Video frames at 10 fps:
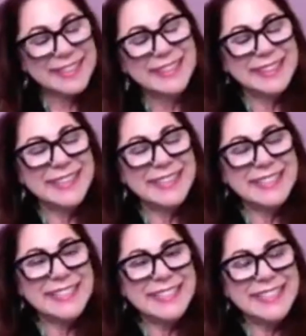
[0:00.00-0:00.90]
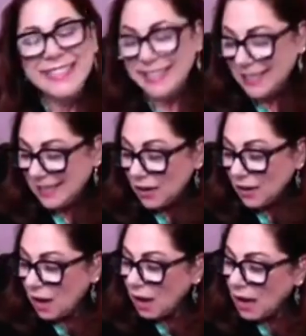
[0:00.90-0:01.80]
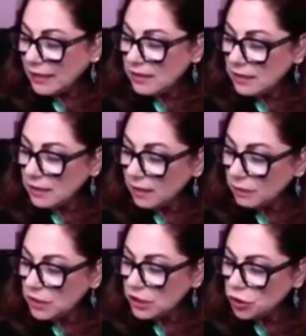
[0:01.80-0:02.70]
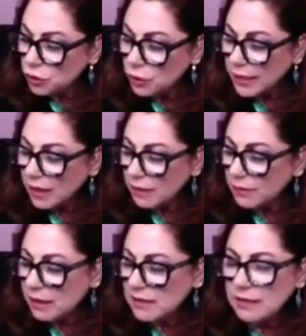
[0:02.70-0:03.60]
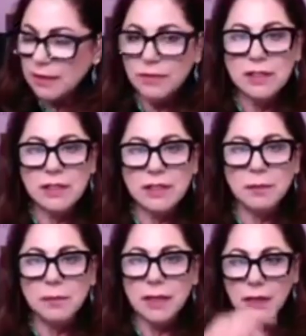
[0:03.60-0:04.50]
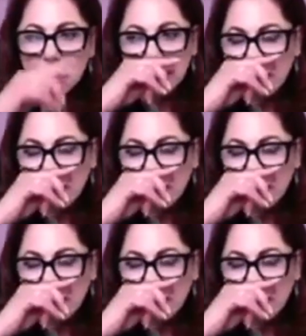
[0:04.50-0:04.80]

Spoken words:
That's it. Did you have a 17-minute